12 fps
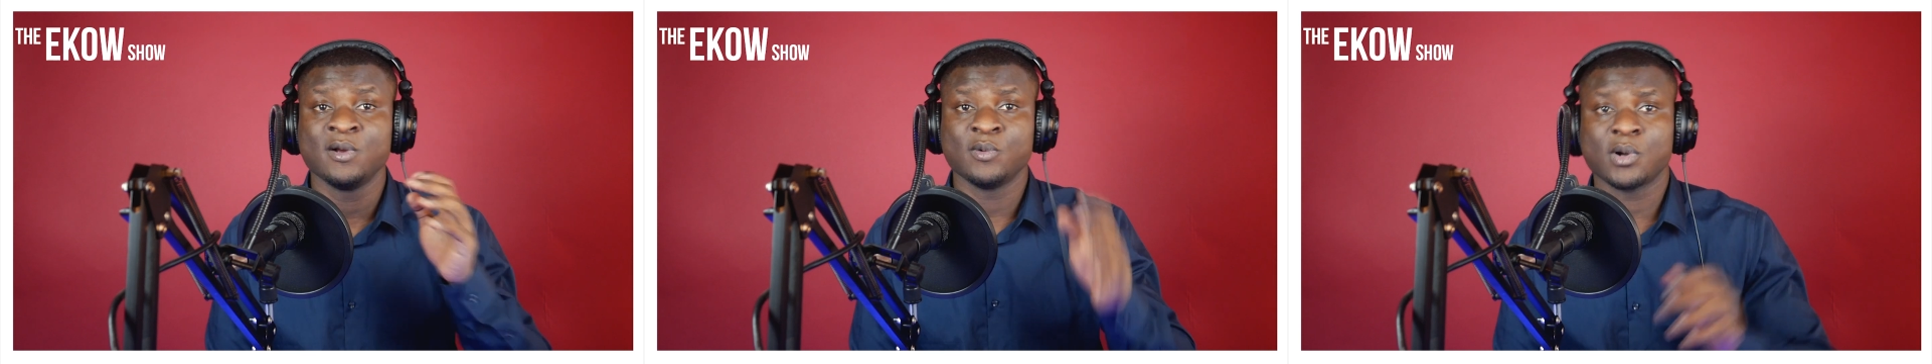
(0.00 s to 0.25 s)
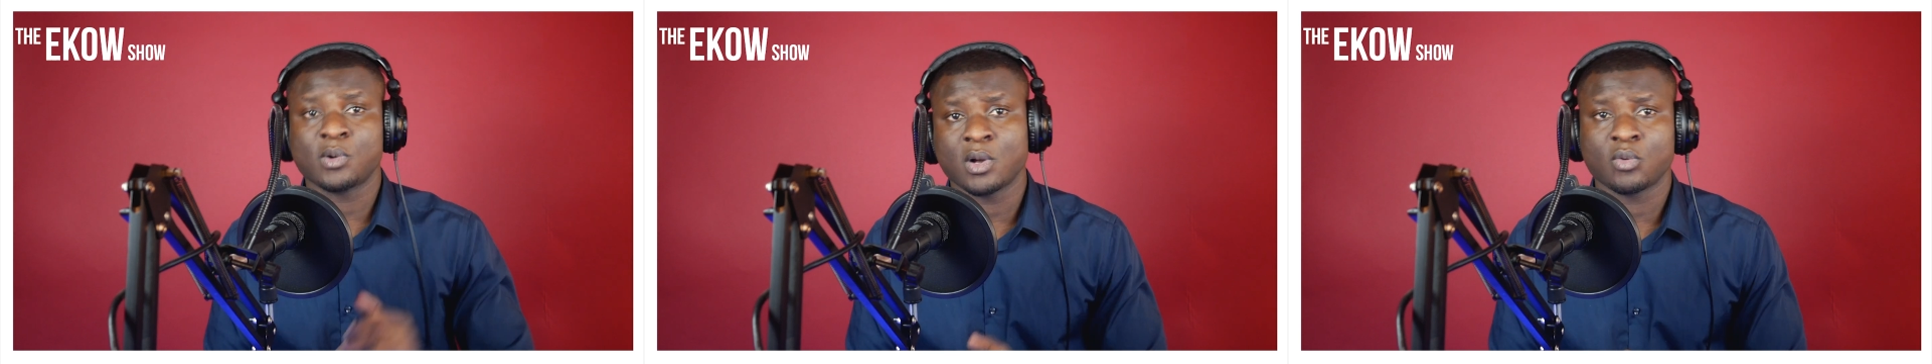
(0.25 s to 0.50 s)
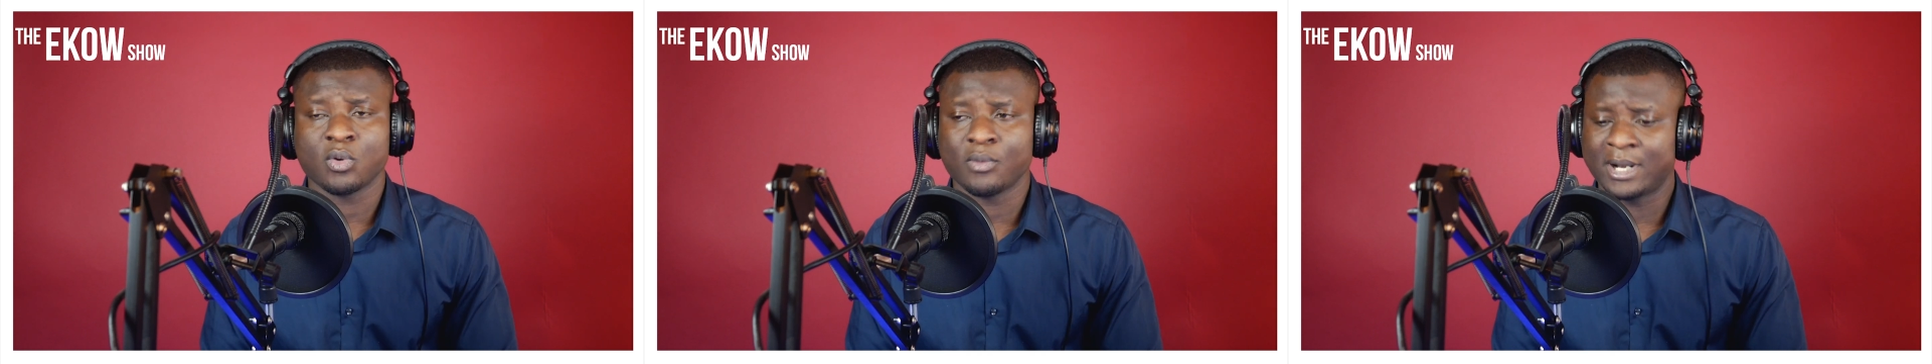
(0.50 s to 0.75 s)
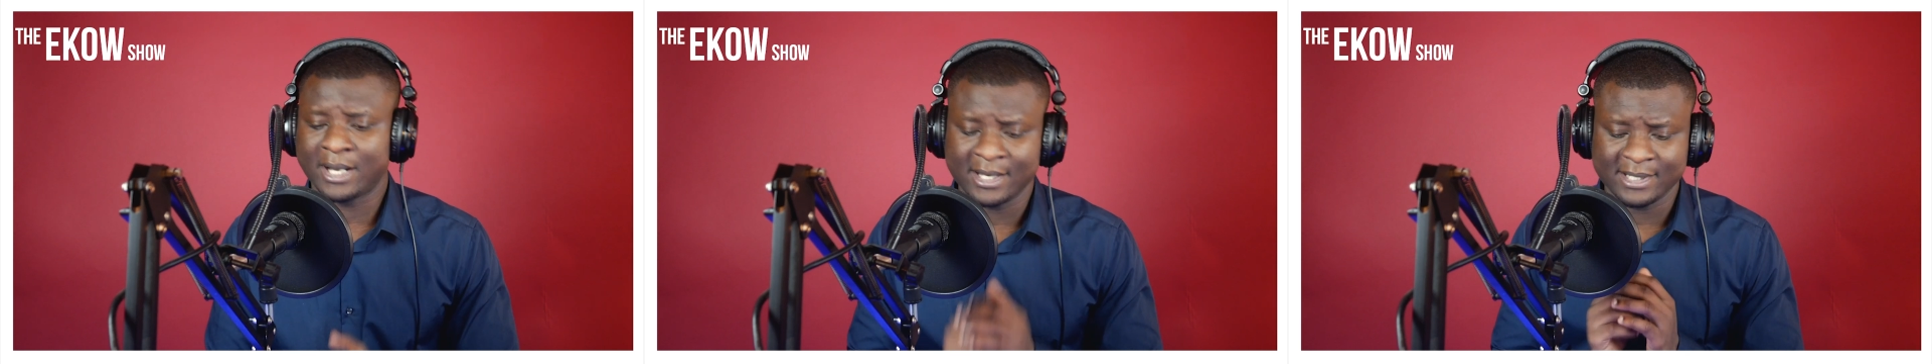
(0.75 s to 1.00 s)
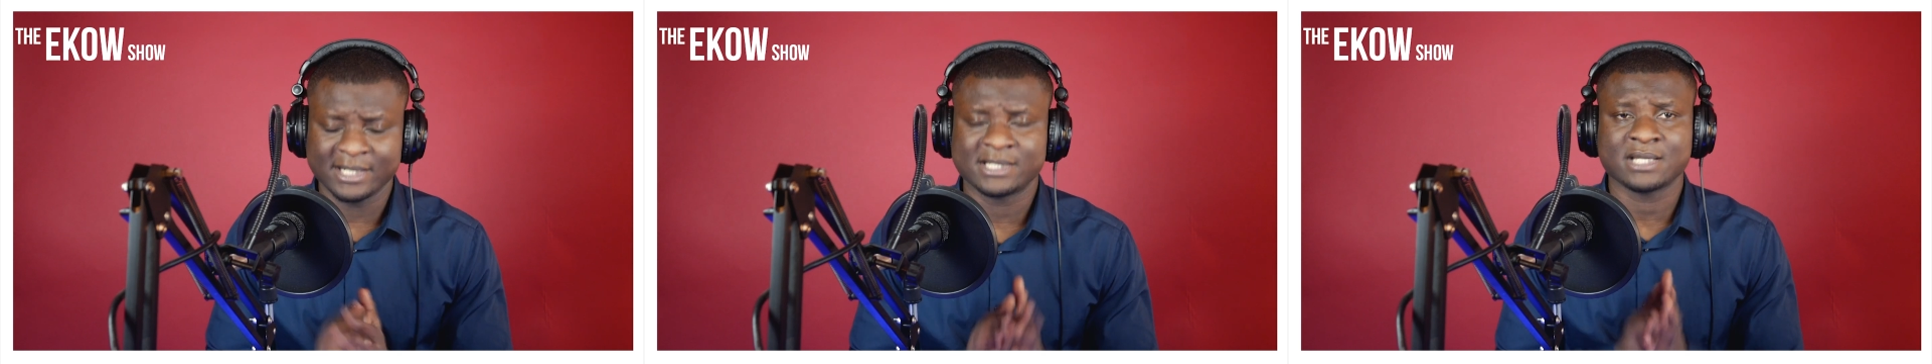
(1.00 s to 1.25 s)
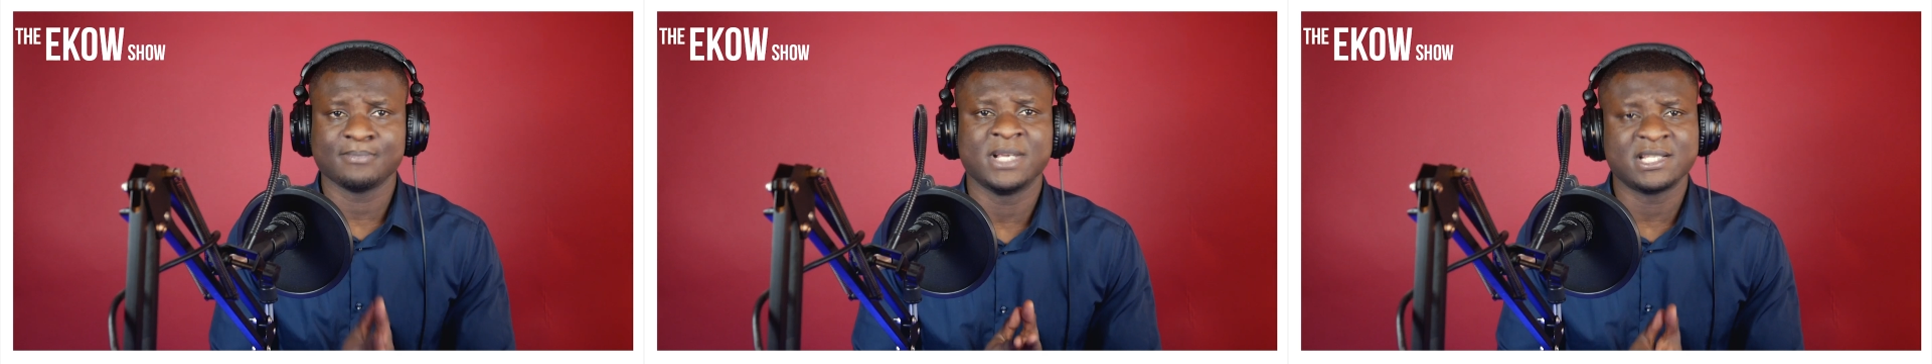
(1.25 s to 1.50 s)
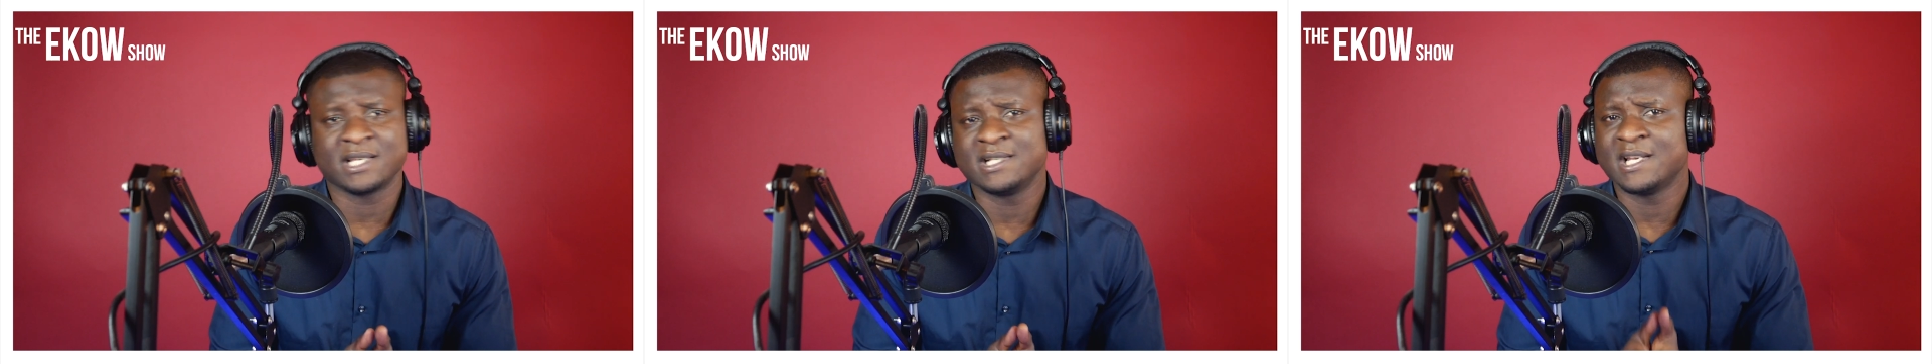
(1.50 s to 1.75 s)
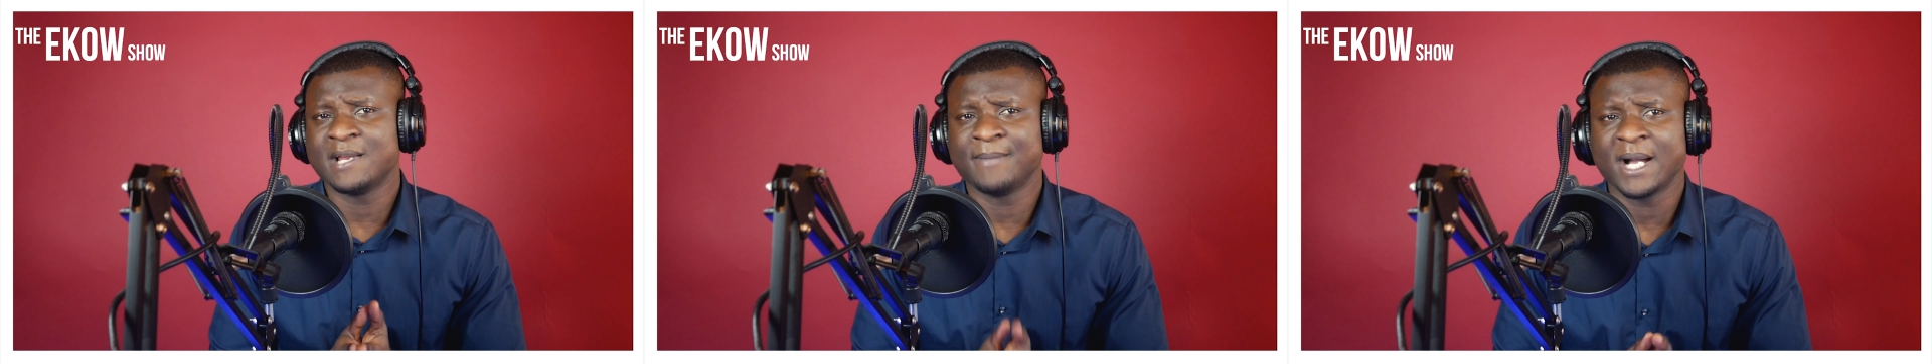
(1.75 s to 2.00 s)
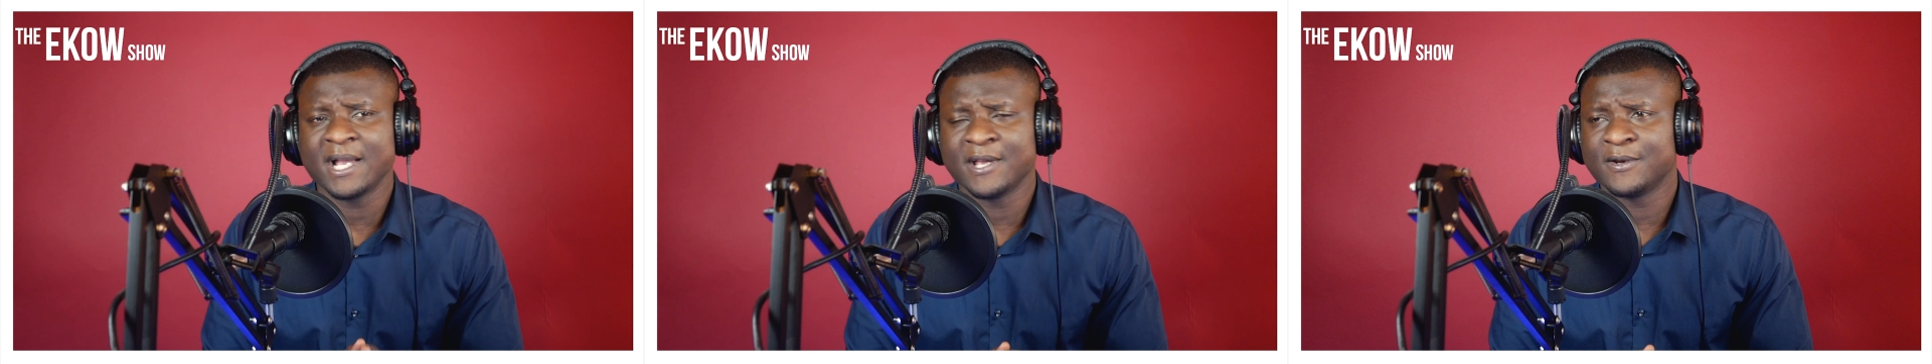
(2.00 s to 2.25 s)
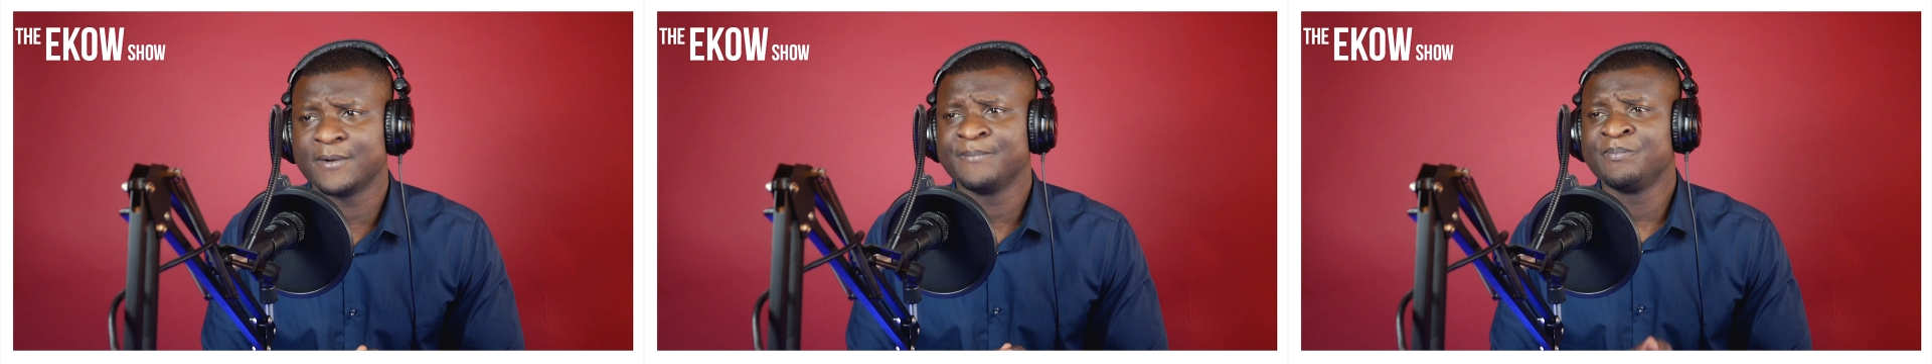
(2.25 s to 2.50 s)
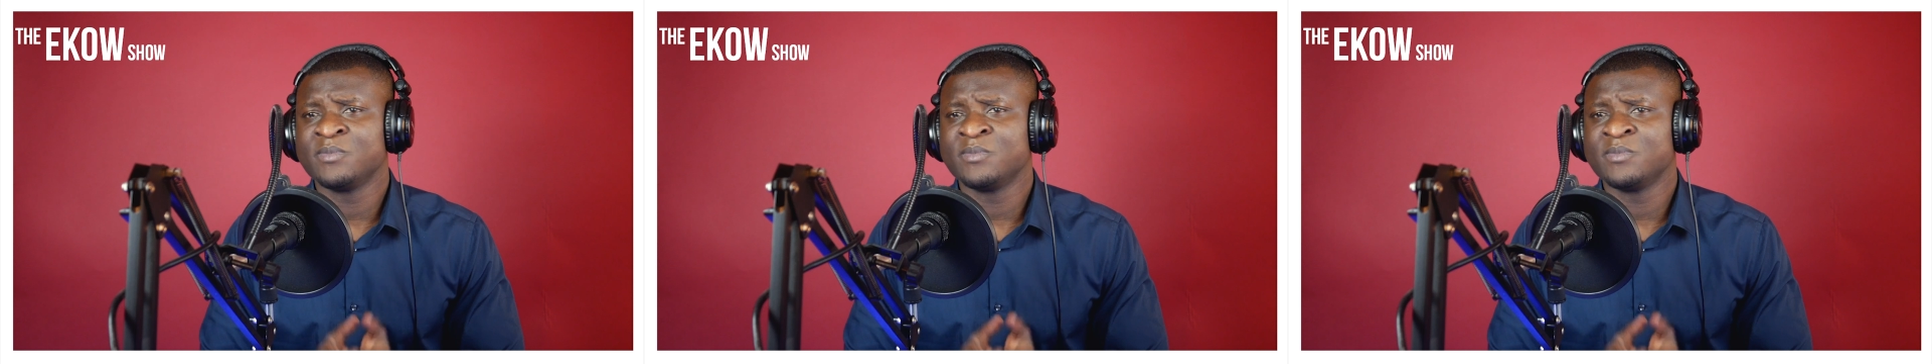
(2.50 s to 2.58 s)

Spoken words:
wakwa akwa and this message na ba ye no